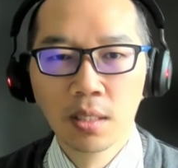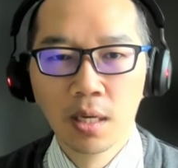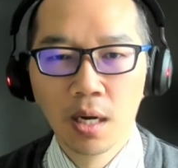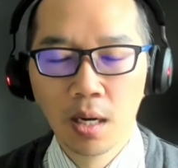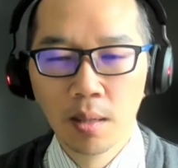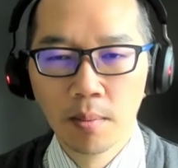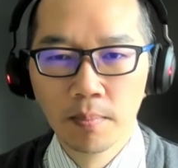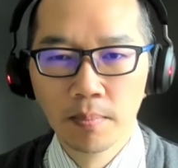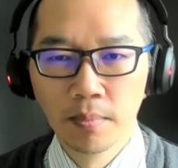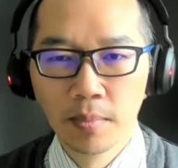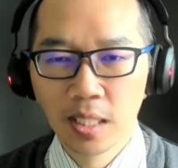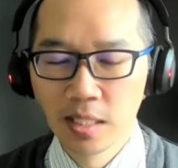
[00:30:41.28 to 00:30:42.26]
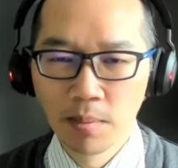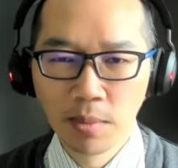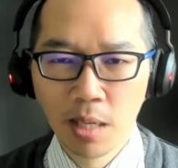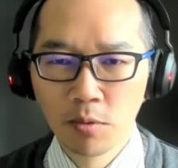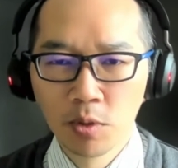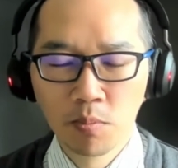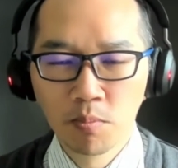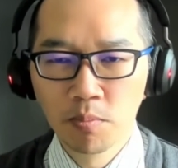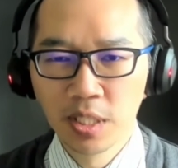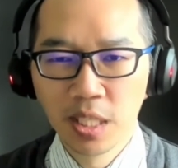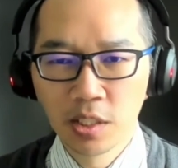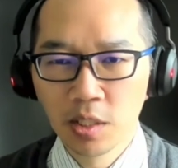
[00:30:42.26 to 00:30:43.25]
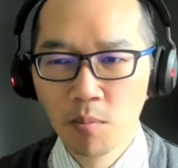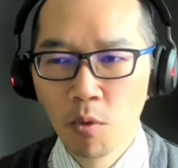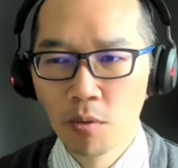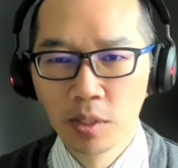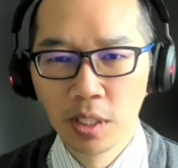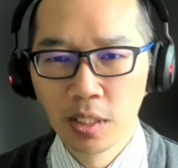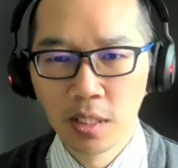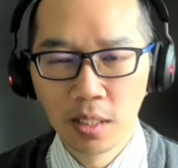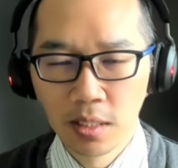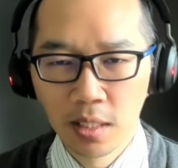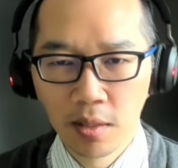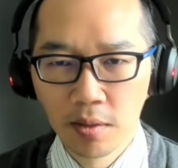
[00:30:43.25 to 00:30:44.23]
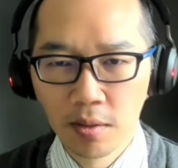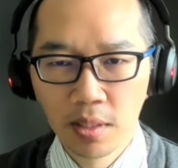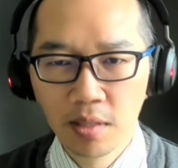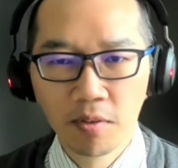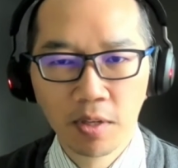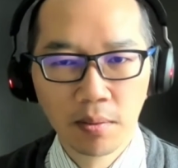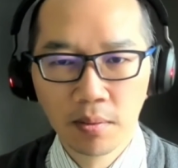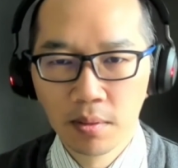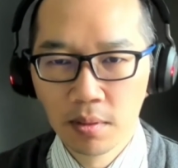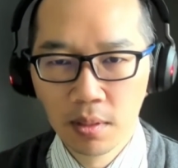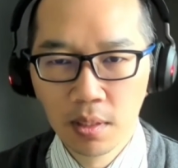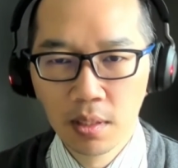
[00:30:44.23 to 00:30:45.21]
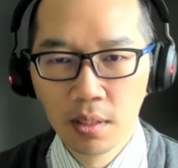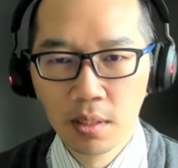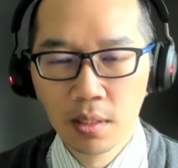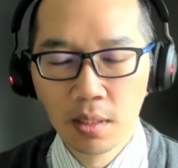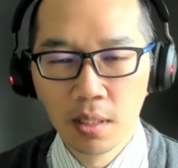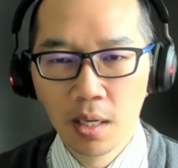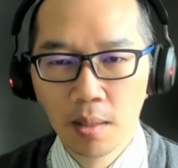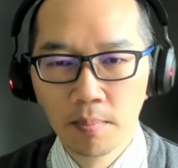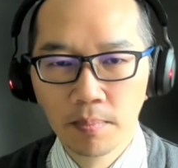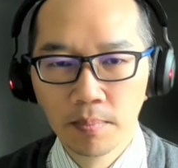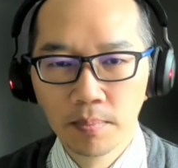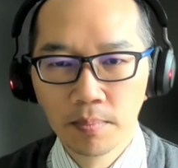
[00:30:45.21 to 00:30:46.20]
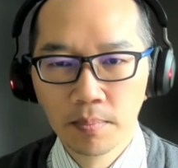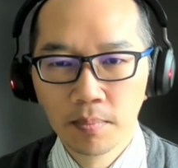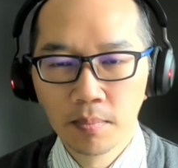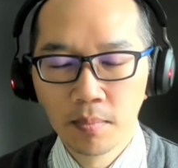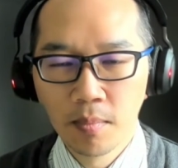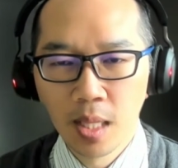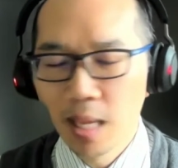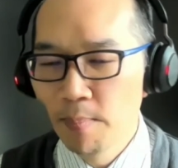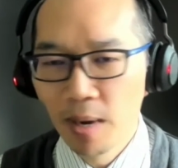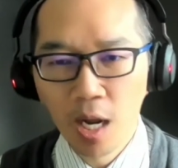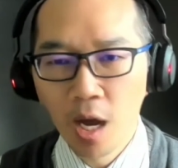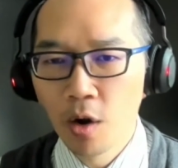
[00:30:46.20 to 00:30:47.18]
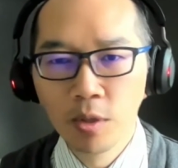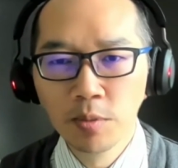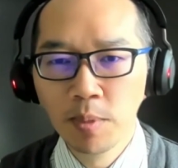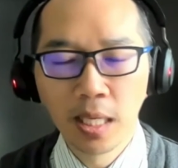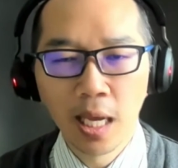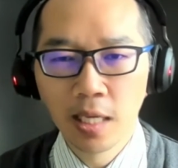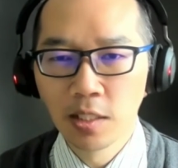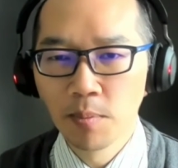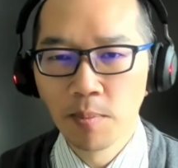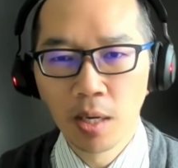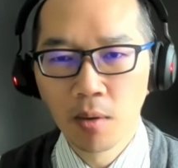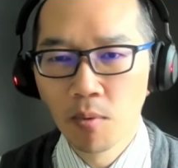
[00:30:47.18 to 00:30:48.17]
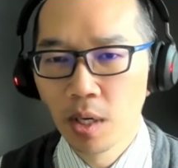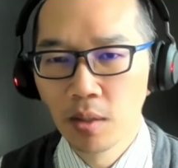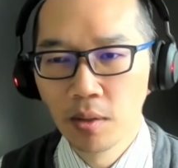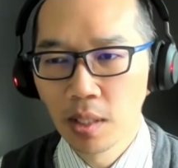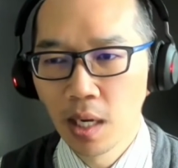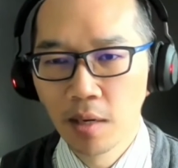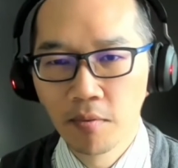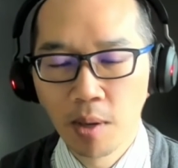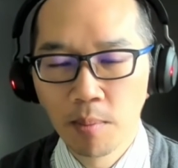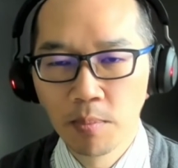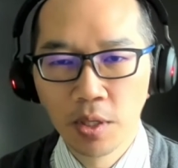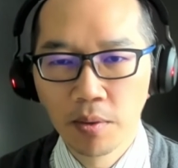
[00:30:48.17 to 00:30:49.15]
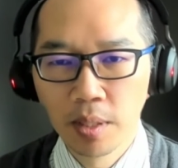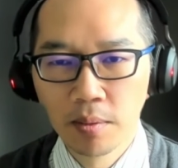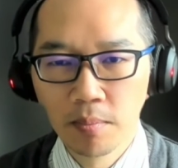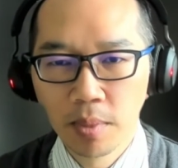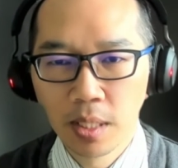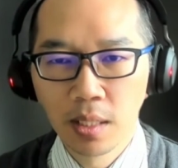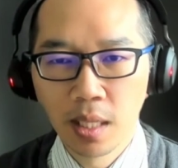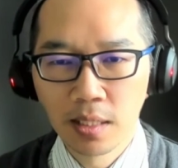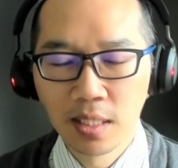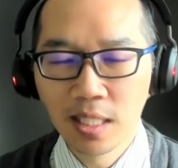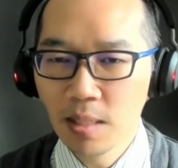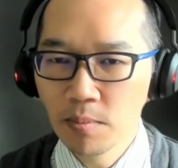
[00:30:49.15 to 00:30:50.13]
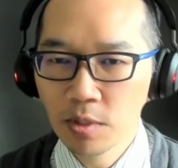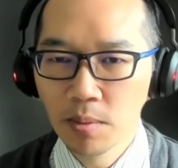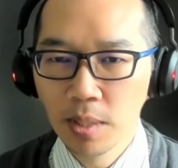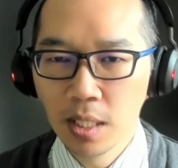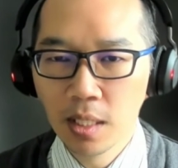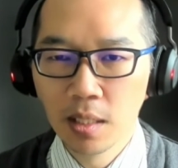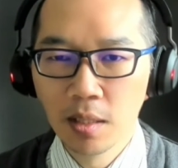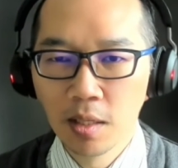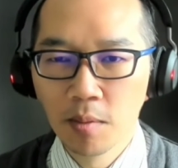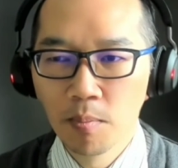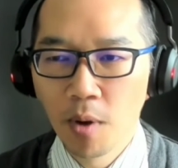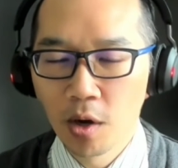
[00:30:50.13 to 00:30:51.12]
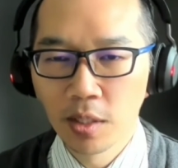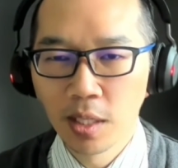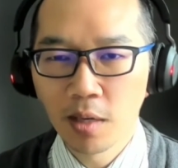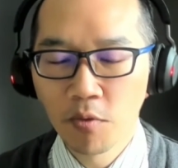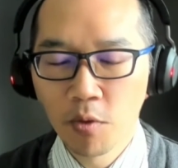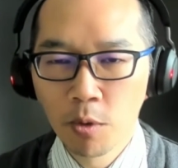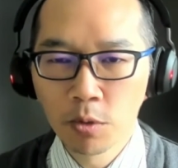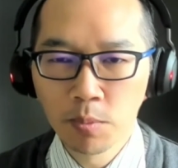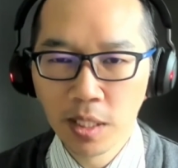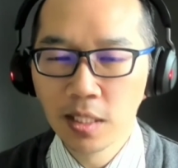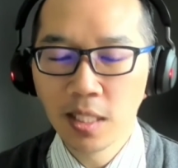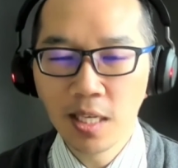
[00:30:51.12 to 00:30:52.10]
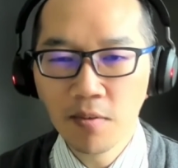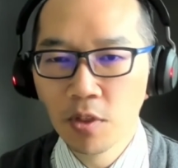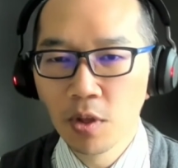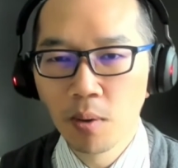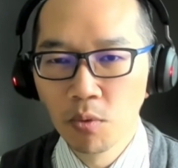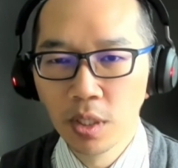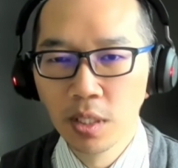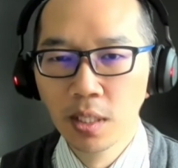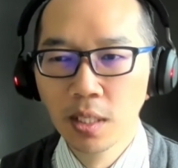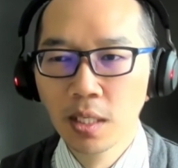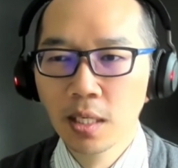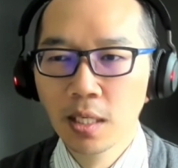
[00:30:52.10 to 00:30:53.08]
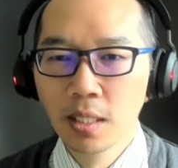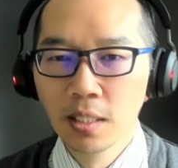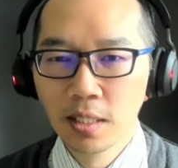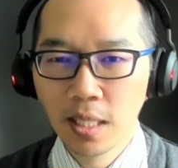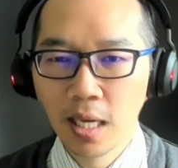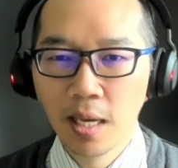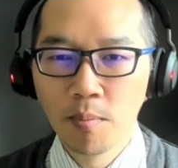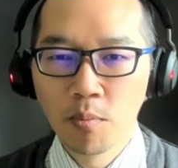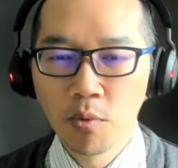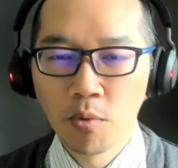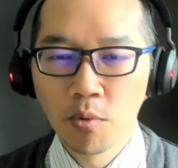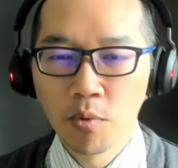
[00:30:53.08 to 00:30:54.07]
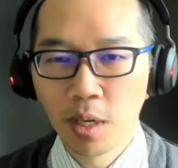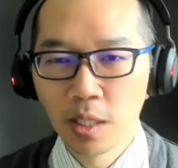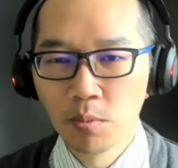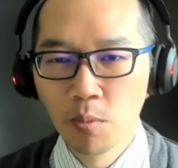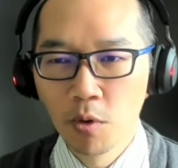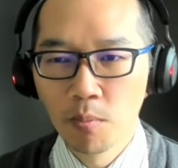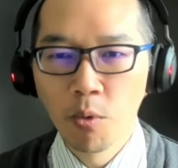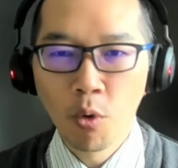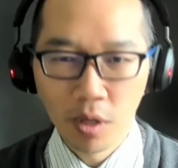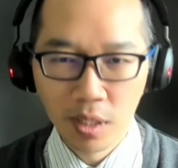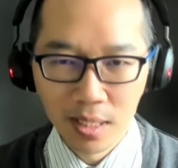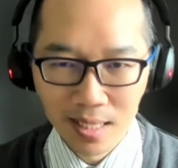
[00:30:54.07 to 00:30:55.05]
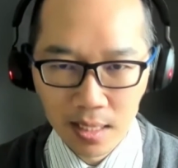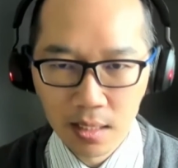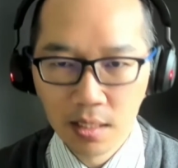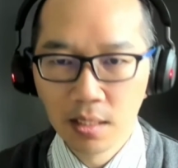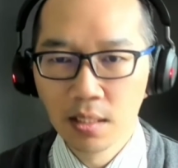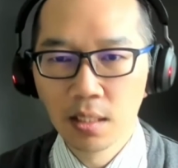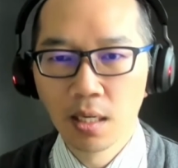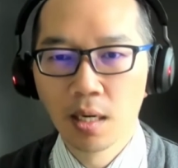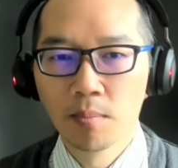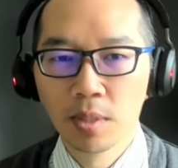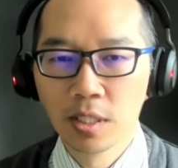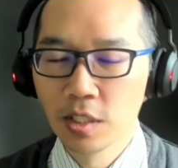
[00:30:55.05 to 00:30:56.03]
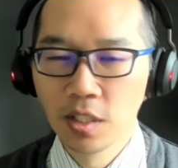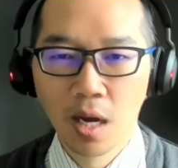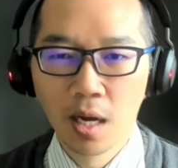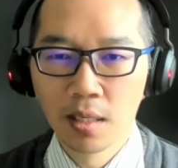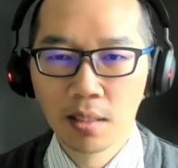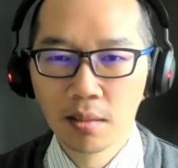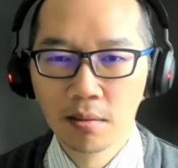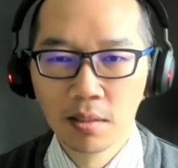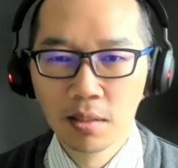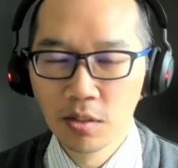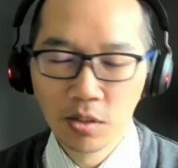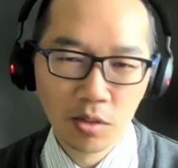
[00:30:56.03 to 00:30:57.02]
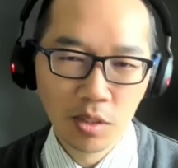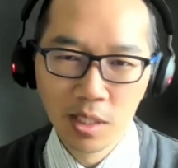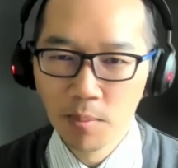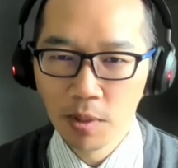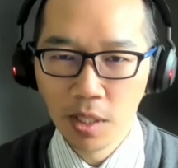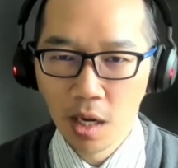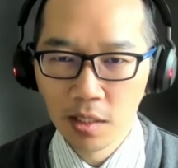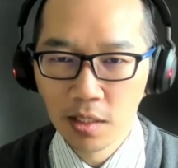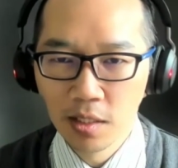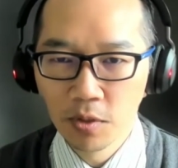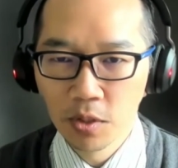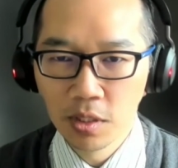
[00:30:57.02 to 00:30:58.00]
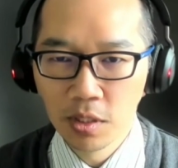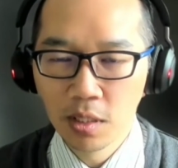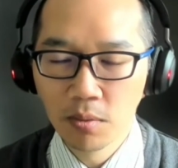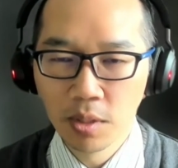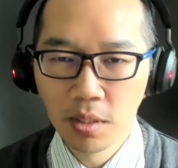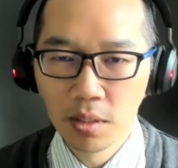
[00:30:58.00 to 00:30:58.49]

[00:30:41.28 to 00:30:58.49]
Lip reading: And sometimes potentially more resistance there even. That might not always be the case depending on what kind of company you're in, but that seems to be the bottleneck for most places, even though I would say product strategy is more important, but it's just not, it's typically not as difficult to deal with.